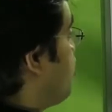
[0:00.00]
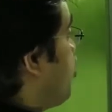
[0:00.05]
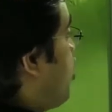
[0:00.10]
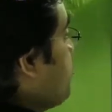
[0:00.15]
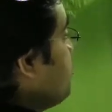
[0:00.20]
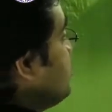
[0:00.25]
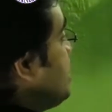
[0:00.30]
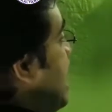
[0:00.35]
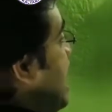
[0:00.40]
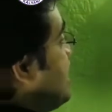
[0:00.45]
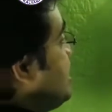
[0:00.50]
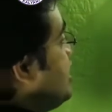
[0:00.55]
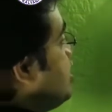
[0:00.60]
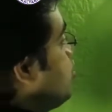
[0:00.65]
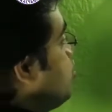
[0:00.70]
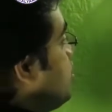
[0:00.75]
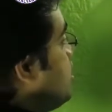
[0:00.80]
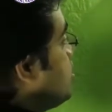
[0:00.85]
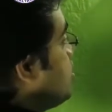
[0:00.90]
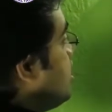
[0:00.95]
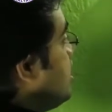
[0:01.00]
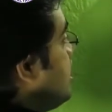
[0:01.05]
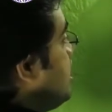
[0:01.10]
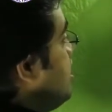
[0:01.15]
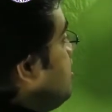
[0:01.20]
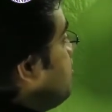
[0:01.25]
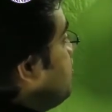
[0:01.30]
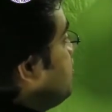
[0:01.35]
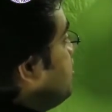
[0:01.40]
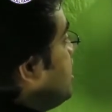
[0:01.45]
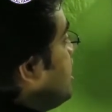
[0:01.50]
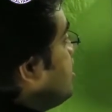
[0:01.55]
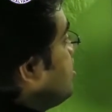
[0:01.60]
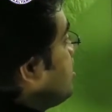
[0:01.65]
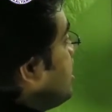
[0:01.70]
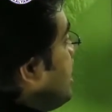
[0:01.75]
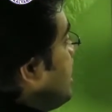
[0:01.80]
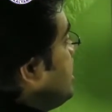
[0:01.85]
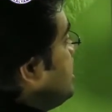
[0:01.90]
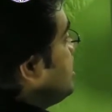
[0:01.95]
from that equation, if there
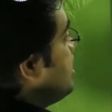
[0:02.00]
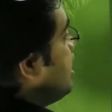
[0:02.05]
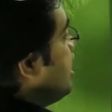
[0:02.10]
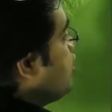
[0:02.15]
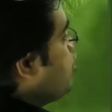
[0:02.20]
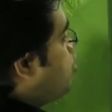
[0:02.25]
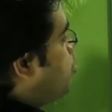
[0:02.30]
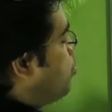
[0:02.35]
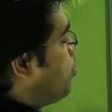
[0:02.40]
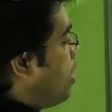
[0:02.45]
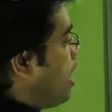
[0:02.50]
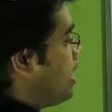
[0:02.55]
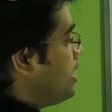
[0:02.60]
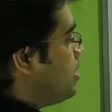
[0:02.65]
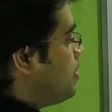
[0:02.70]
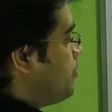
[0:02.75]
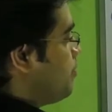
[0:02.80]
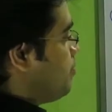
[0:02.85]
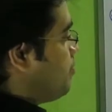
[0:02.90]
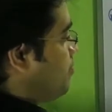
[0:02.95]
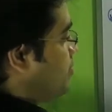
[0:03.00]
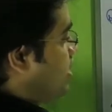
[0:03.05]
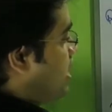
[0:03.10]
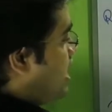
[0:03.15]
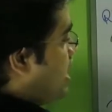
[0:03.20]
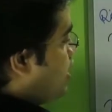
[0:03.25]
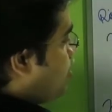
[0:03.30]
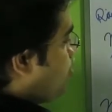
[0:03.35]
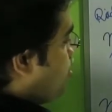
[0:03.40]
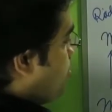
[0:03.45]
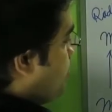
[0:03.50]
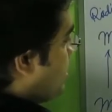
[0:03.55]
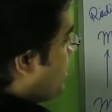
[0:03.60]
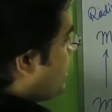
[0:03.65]
is n equal to 1, then it will